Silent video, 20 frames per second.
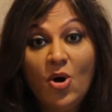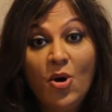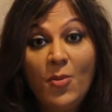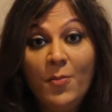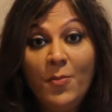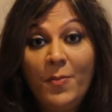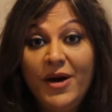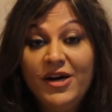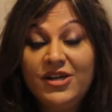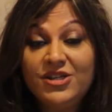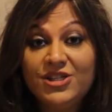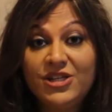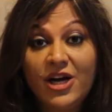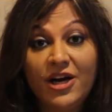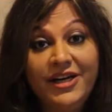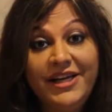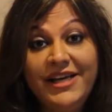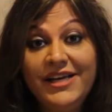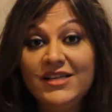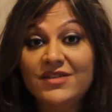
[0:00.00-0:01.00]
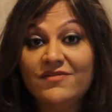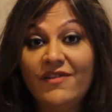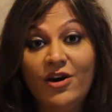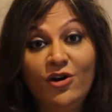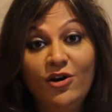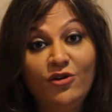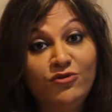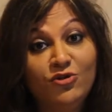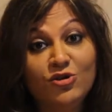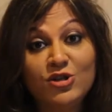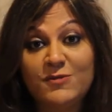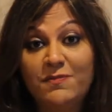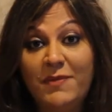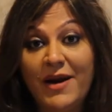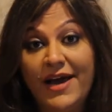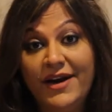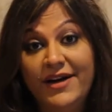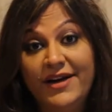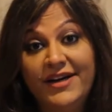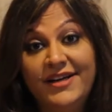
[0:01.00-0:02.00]
But Shani is one of those
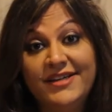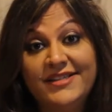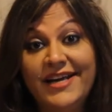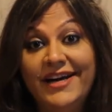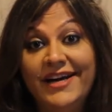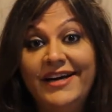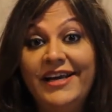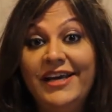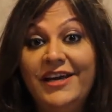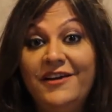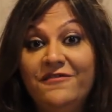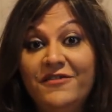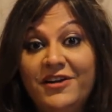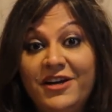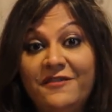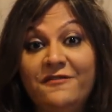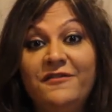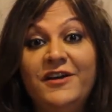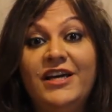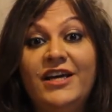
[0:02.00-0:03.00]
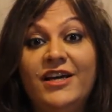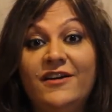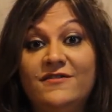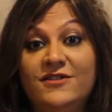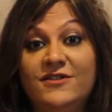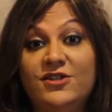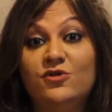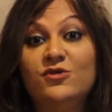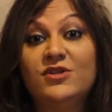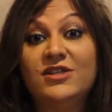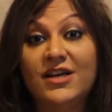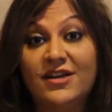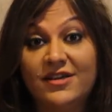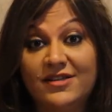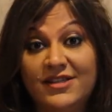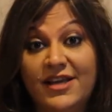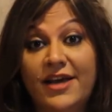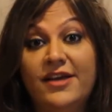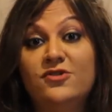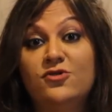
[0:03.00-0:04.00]
planets that even if he gives you
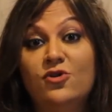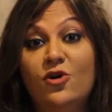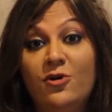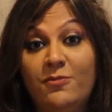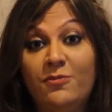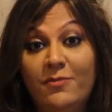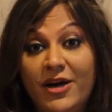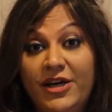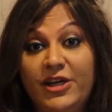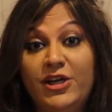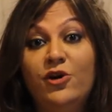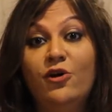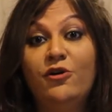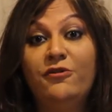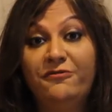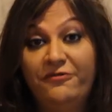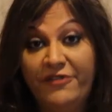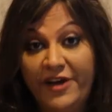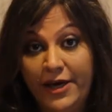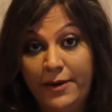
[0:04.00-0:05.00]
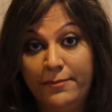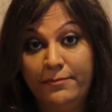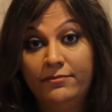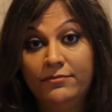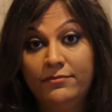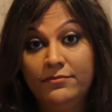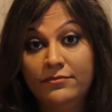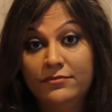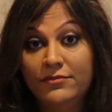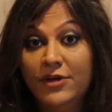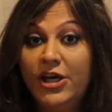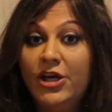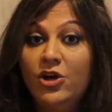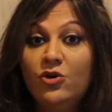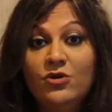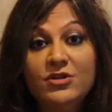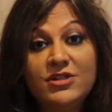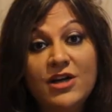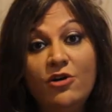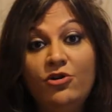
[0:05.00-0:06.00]
success or money or fame, he
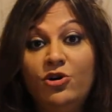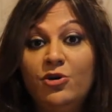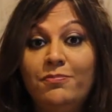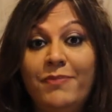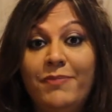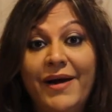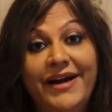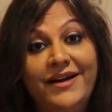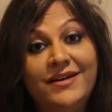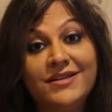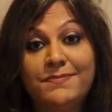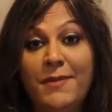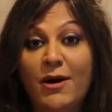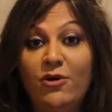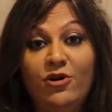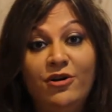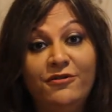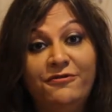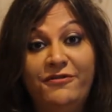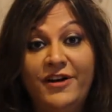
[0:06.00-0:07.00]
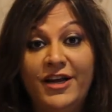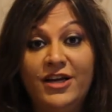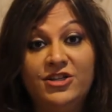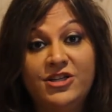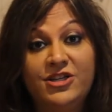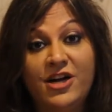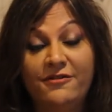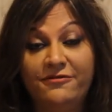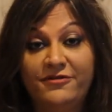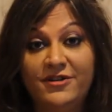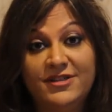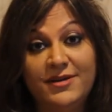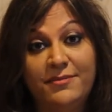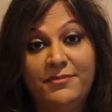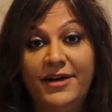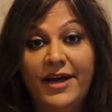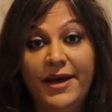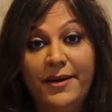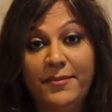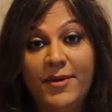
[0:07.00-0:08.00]
knows how to bite his pound of flesh after some
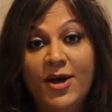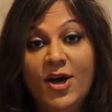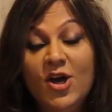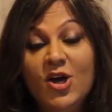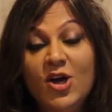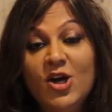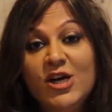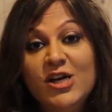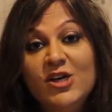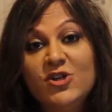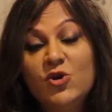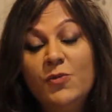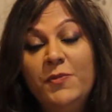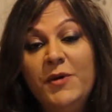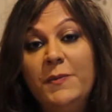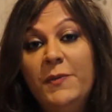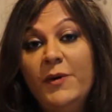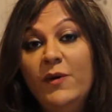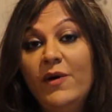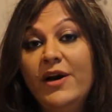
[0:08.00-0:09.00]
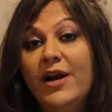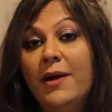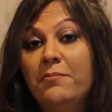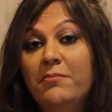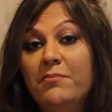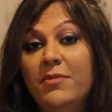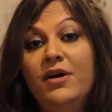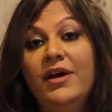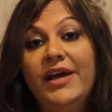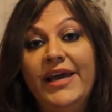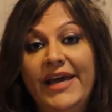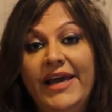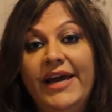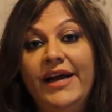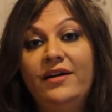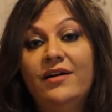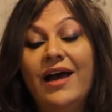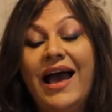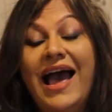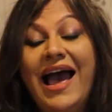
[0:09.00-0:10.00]
time. So people who are number
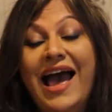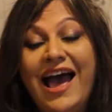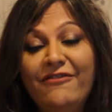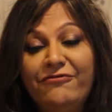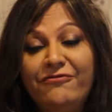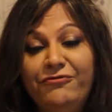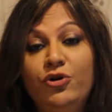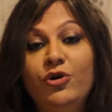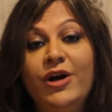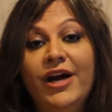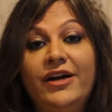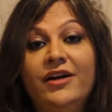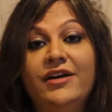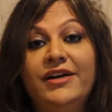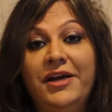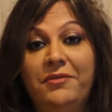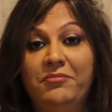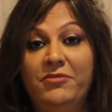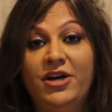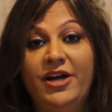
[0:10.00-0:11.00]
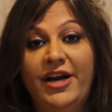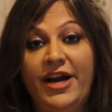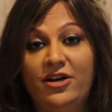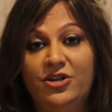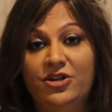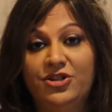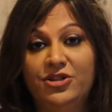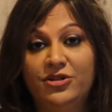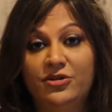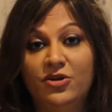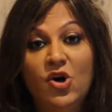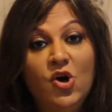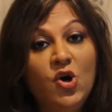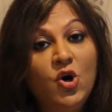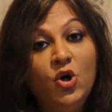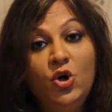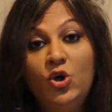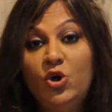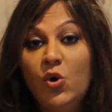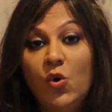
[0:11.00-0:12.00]
8 have to get a name correction.
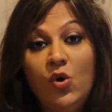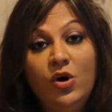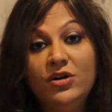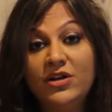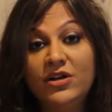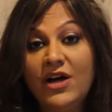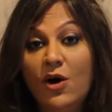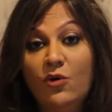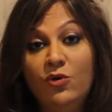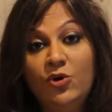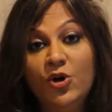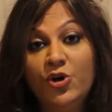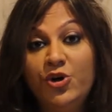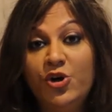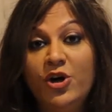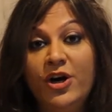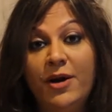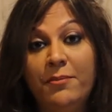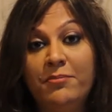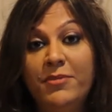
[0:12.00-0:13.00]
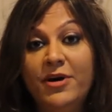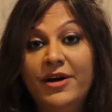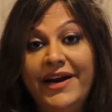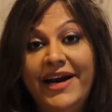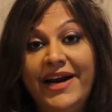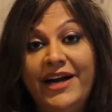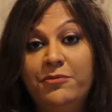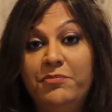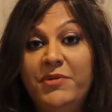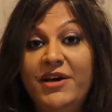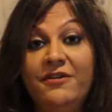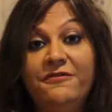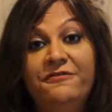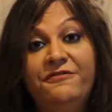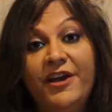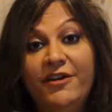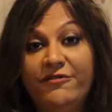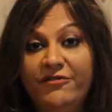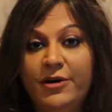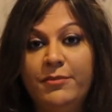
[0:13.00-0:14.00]
Don't count on your number 8 being
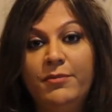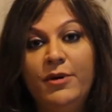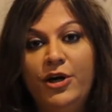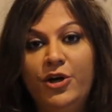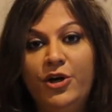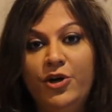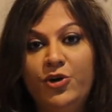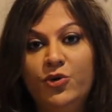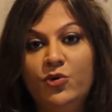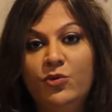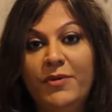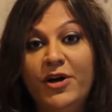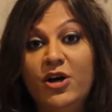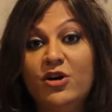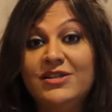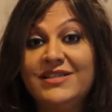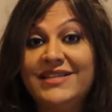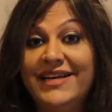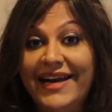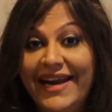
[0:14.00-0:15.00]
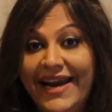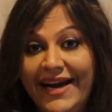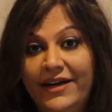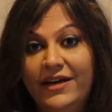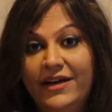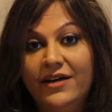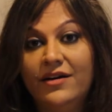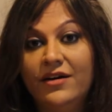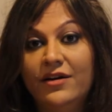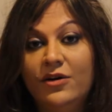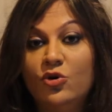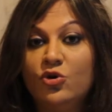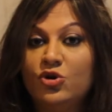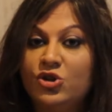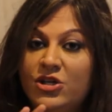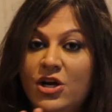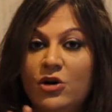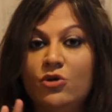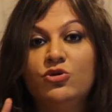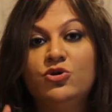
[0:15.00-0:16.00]
favorable to you, because later
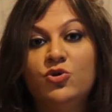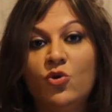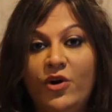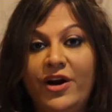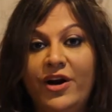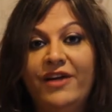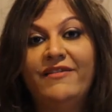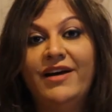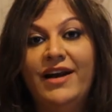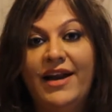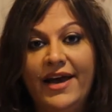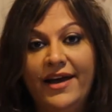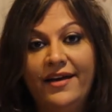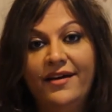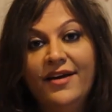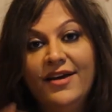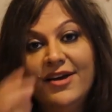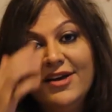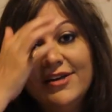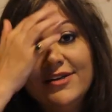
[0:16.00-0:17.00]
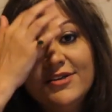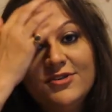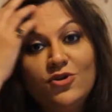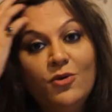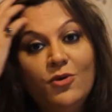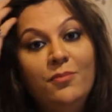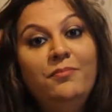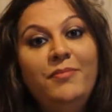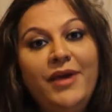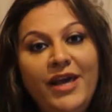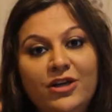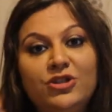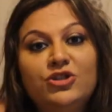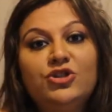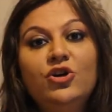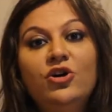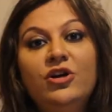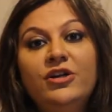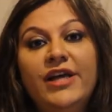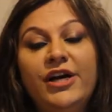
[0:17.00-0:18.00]
kuch na kuch hone wala hai. So make
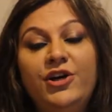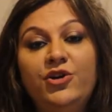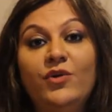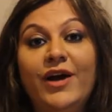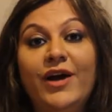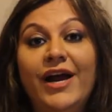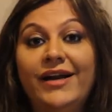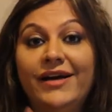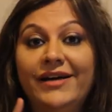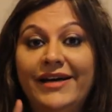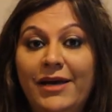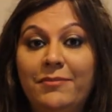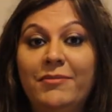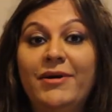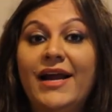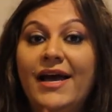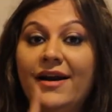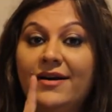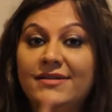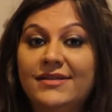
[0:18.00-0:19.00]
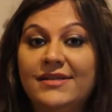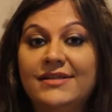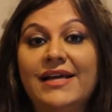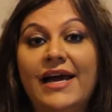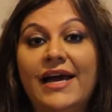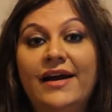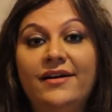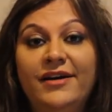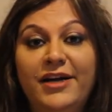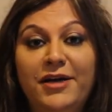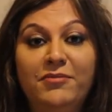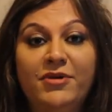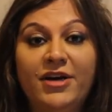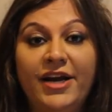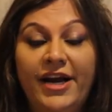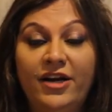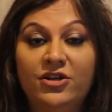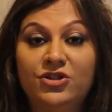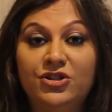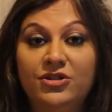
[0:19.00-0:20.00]
sure that you get a name analysis and a name
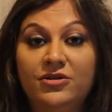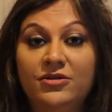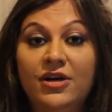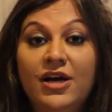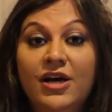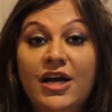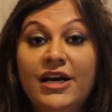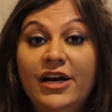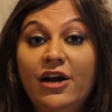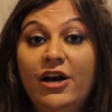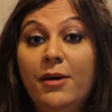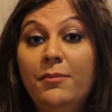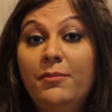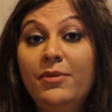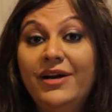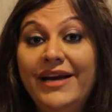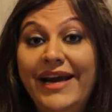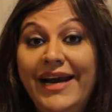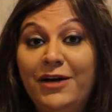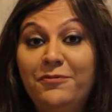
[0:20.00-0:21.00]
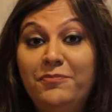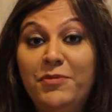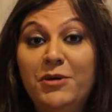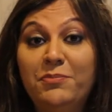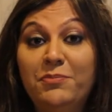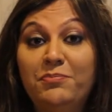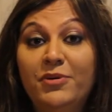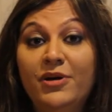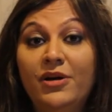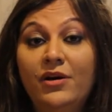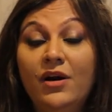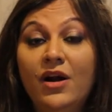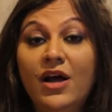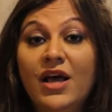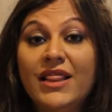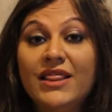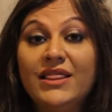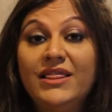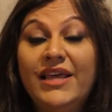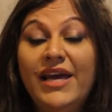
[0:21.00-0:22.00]
correction. Now number 8 people,
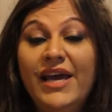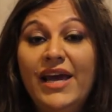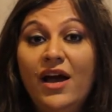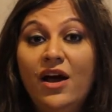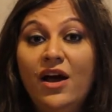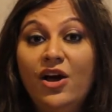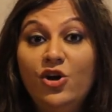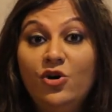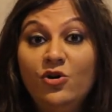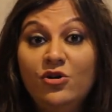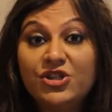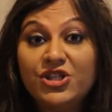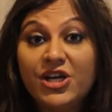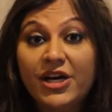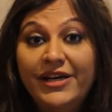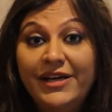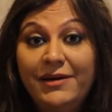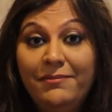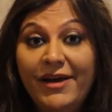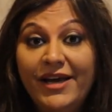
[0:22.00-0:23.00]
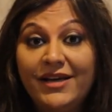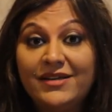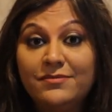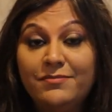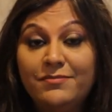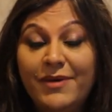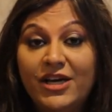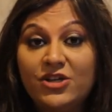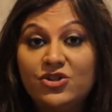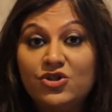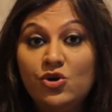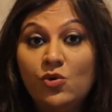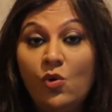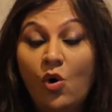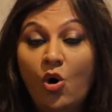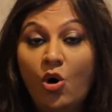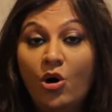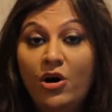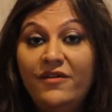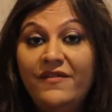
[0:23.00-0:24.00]
Shani makes you
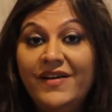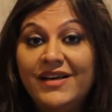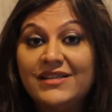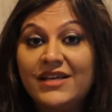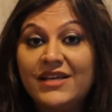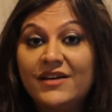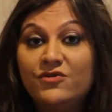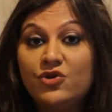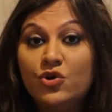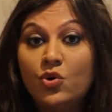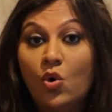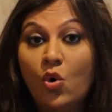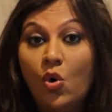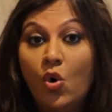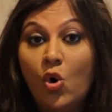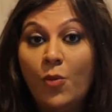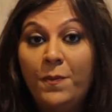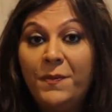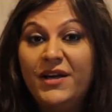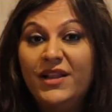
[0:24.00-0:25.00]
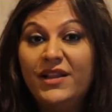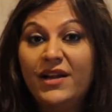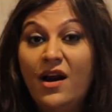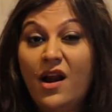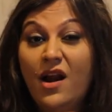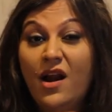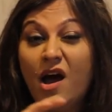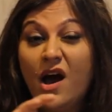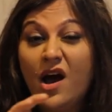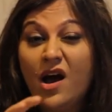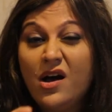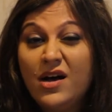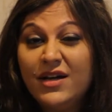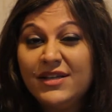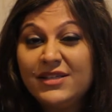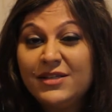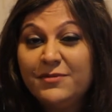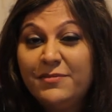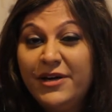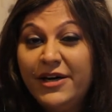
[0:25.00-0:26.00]
always gives you hope till the
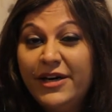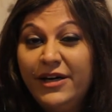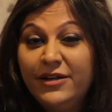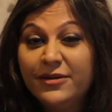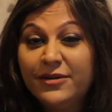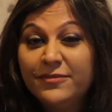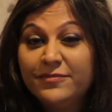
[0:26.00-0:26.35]
last minute,